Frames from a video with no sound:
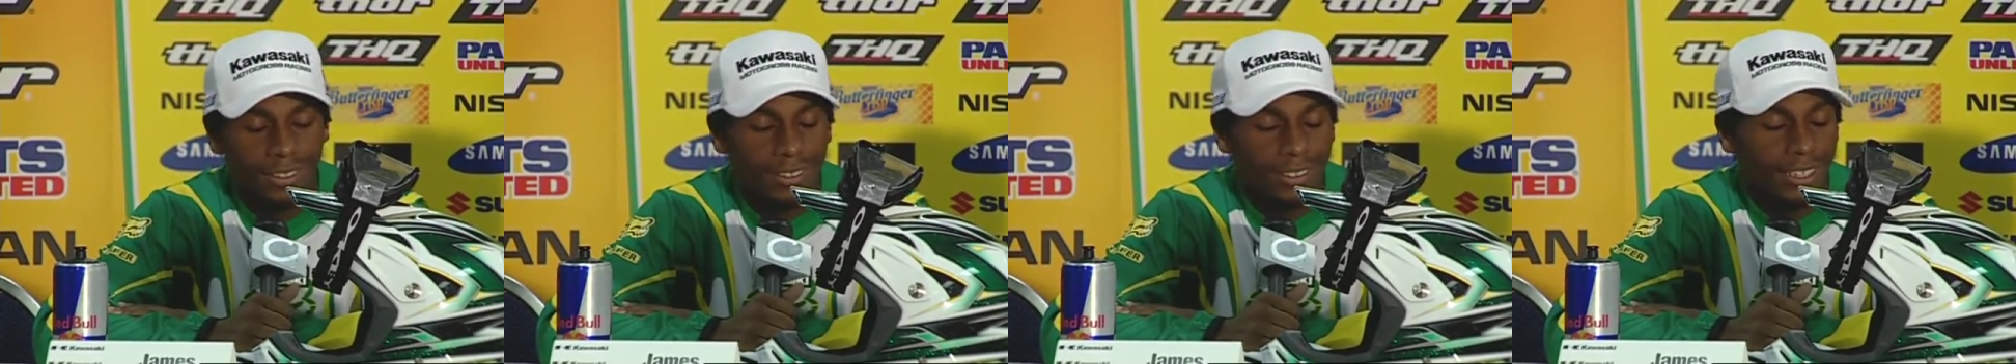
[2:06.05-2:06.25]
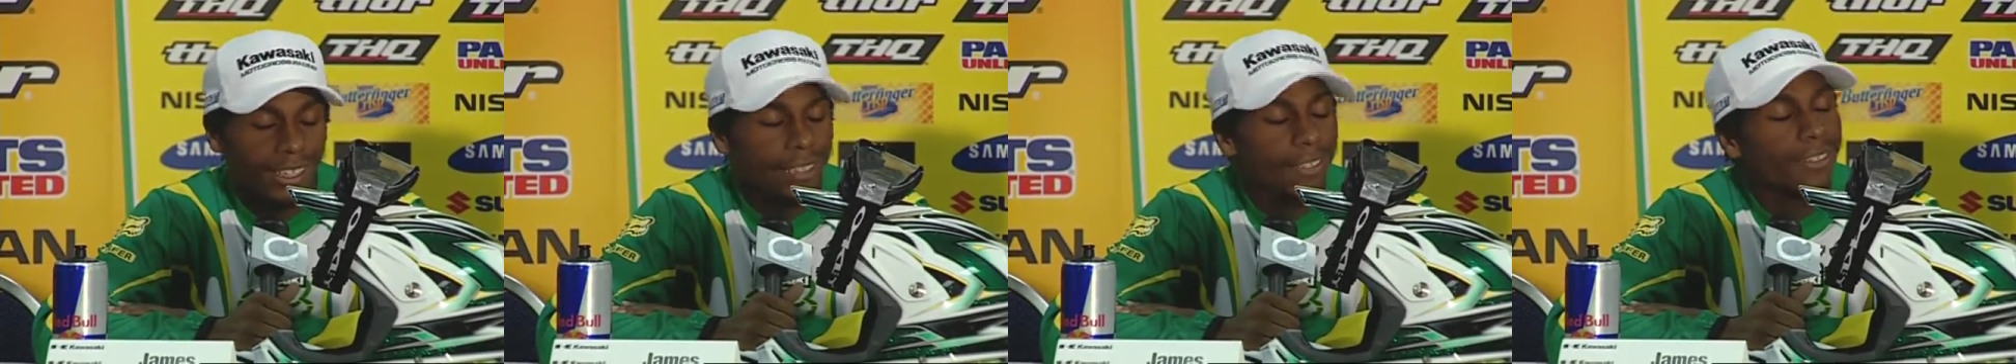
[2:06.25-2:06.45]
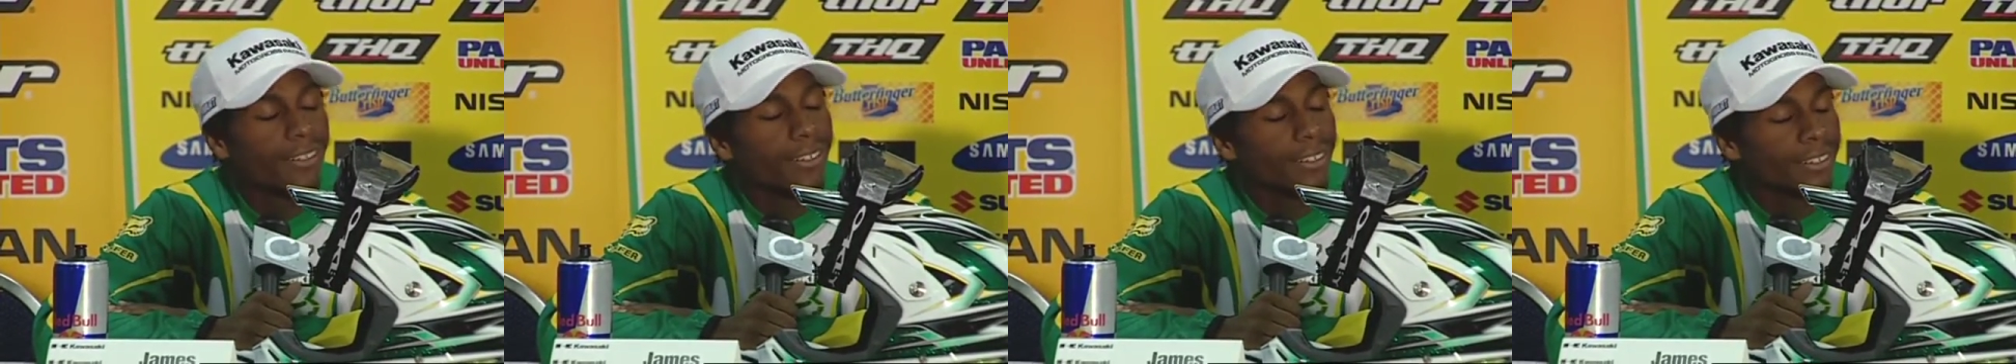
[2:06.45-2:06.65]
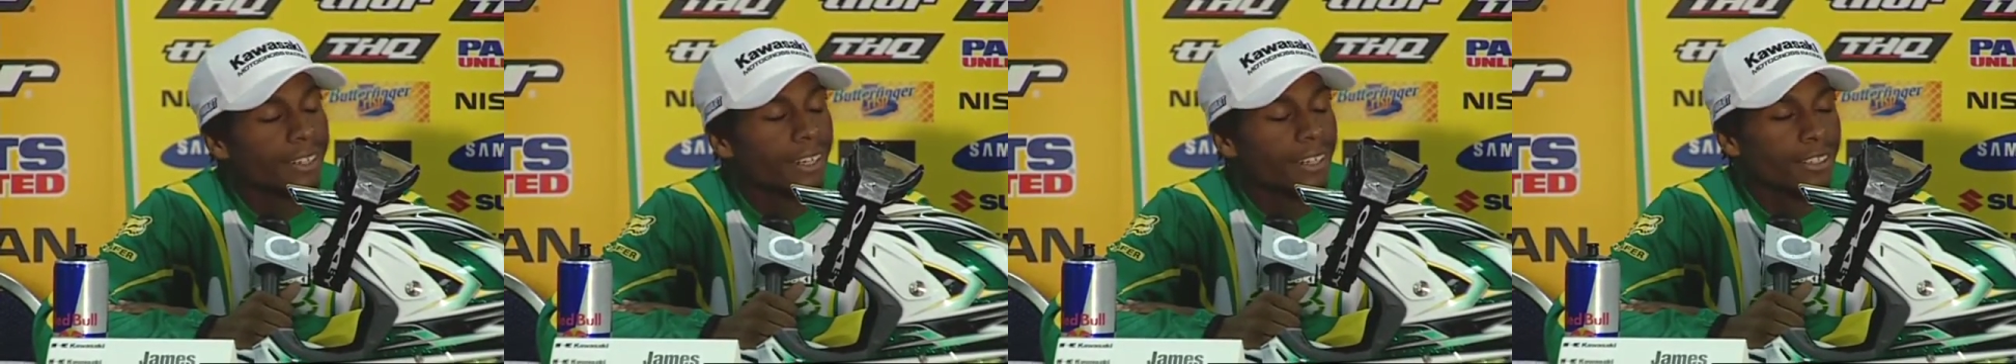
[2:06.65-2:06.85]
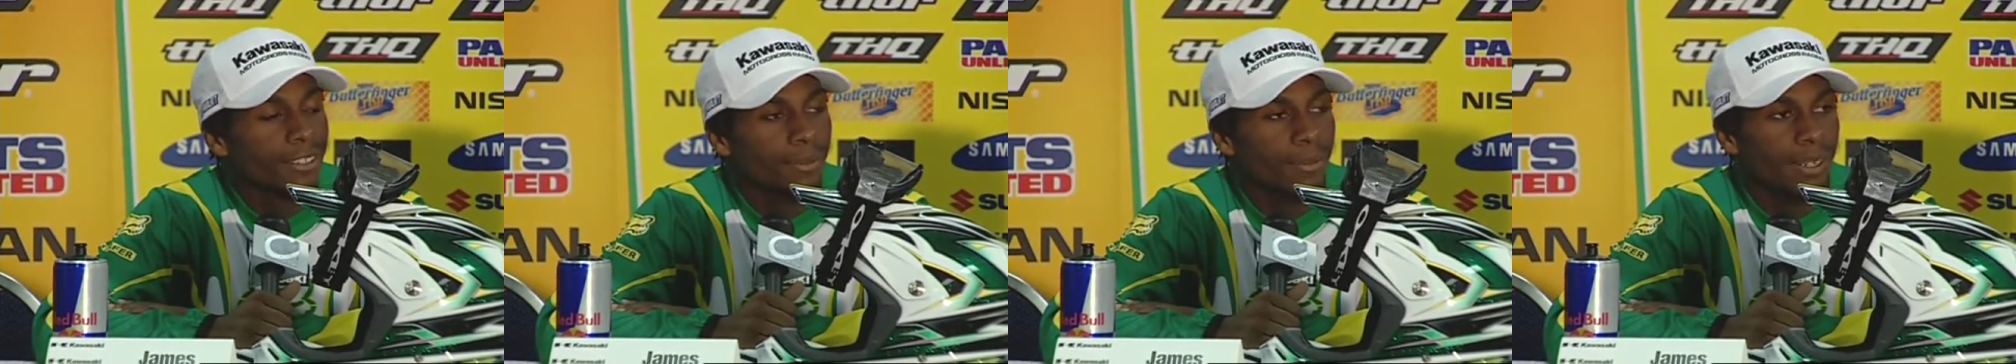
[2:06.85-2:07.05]
these guys started
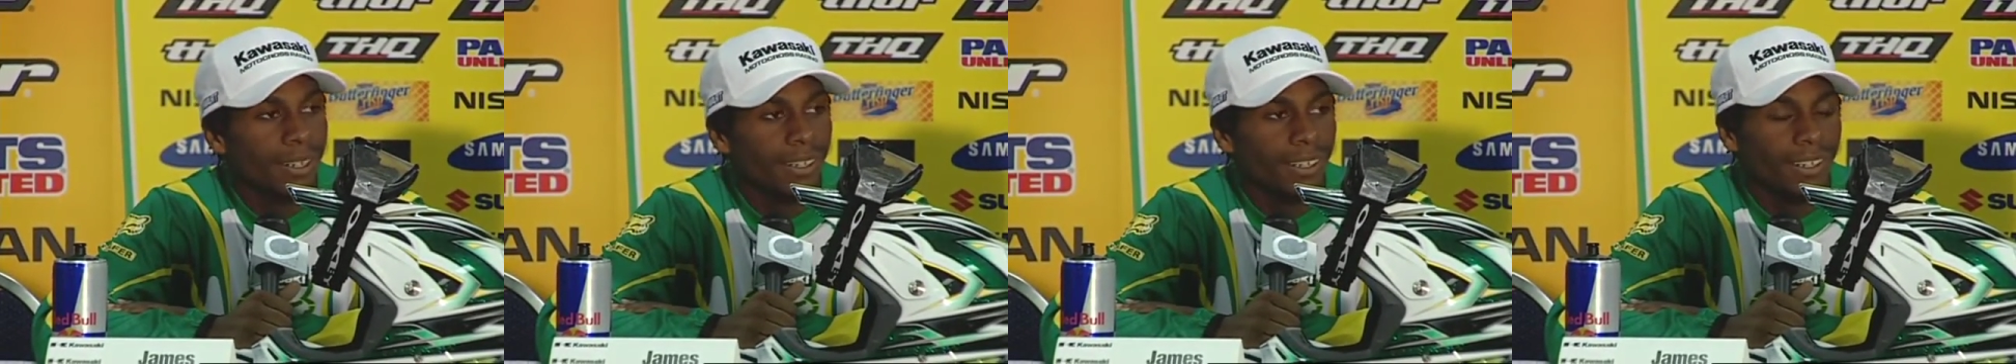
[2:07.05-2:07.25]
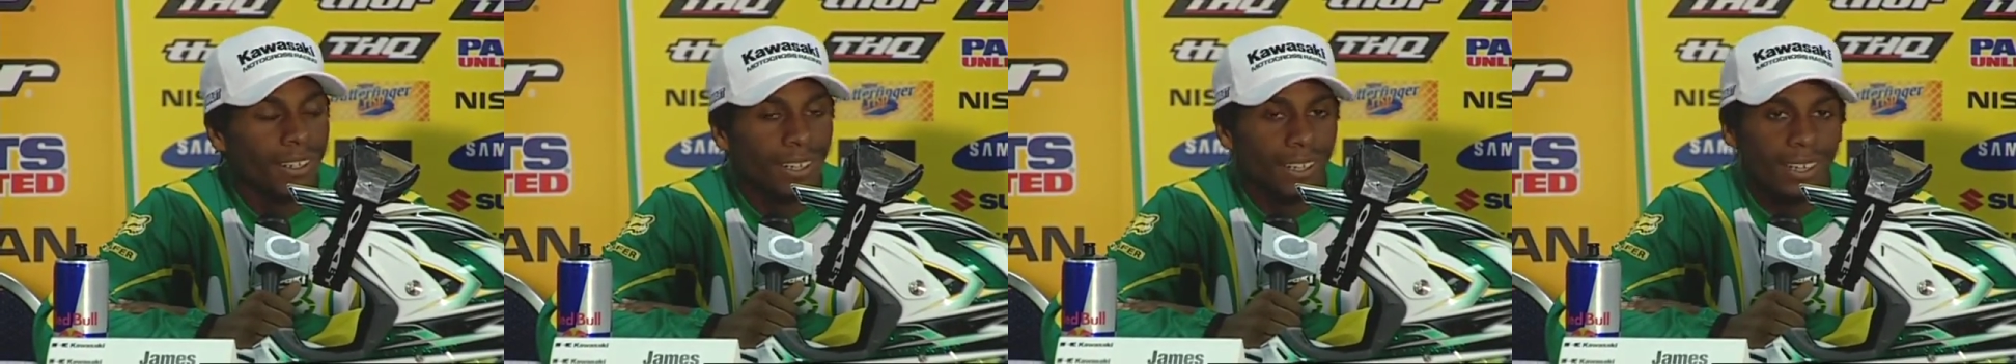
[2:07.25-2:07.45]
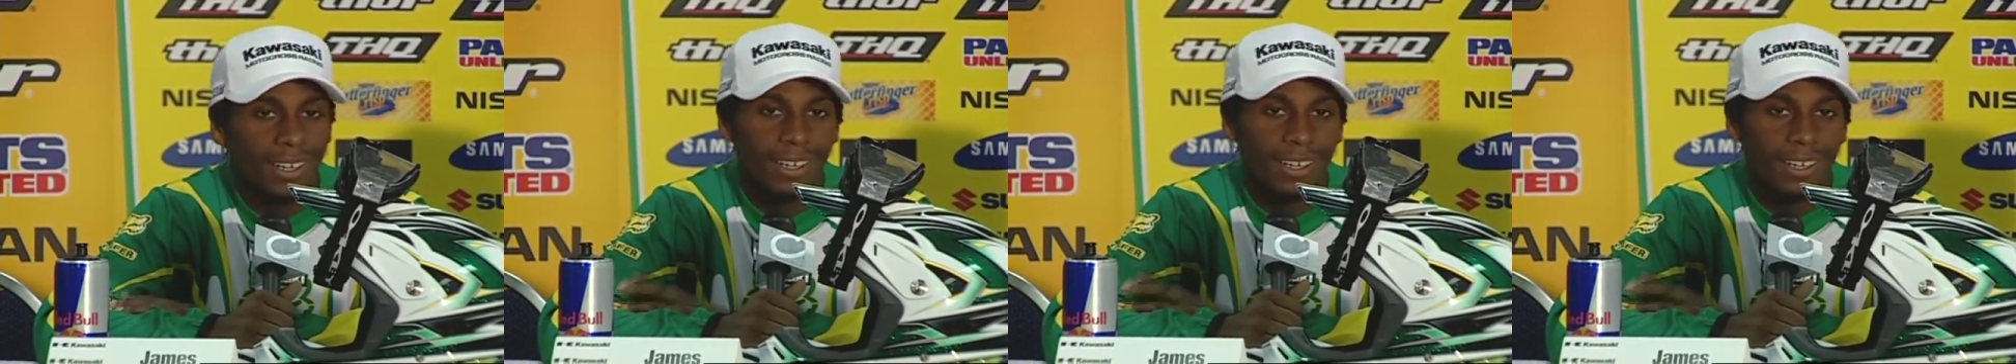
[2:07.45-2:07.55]
catching me, and then I